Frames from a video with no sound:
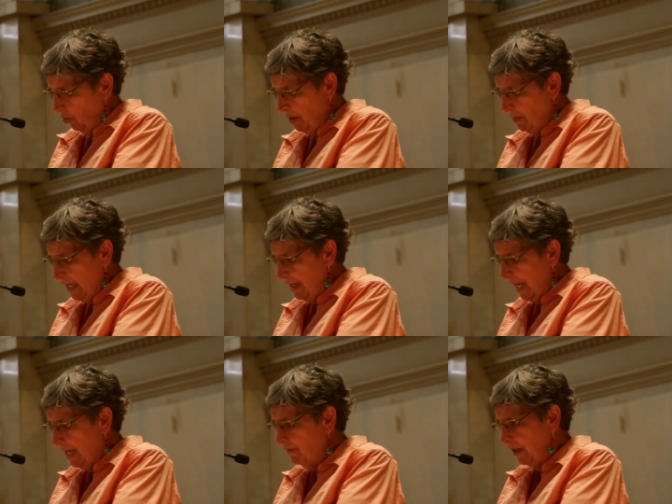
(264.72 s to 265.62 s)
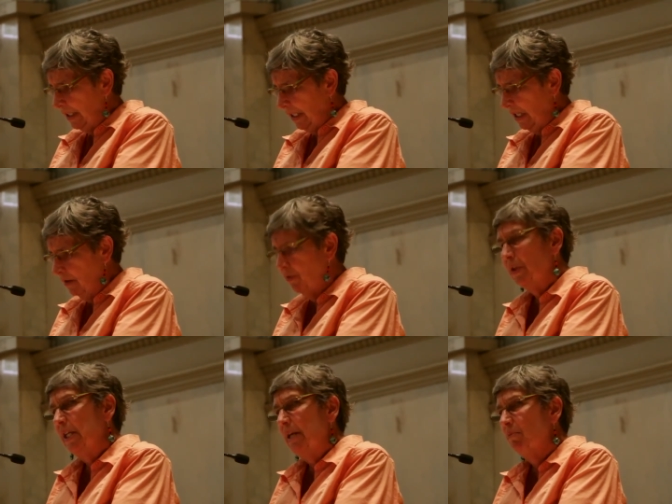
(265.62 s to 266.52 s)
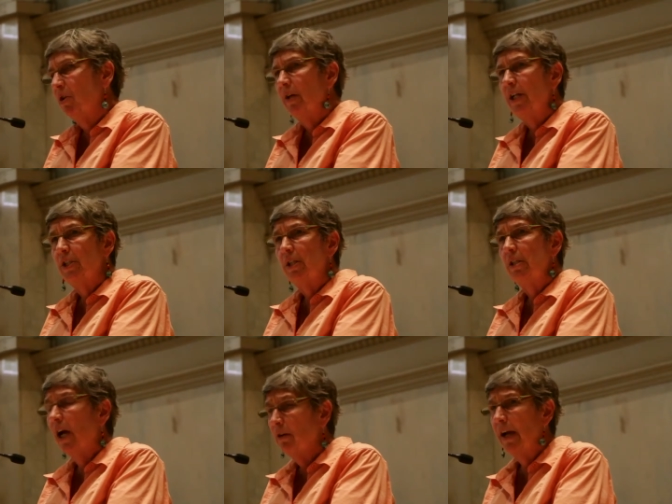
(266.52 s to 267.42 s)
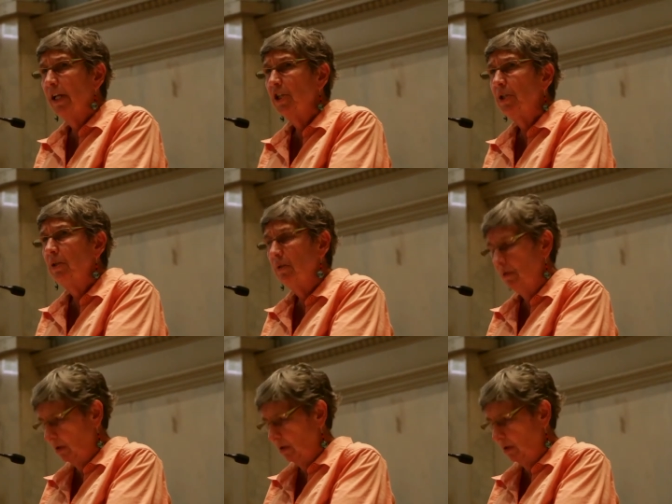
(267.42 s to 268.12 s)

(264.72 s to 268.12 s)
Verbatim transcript: We may even live with an immigration direction,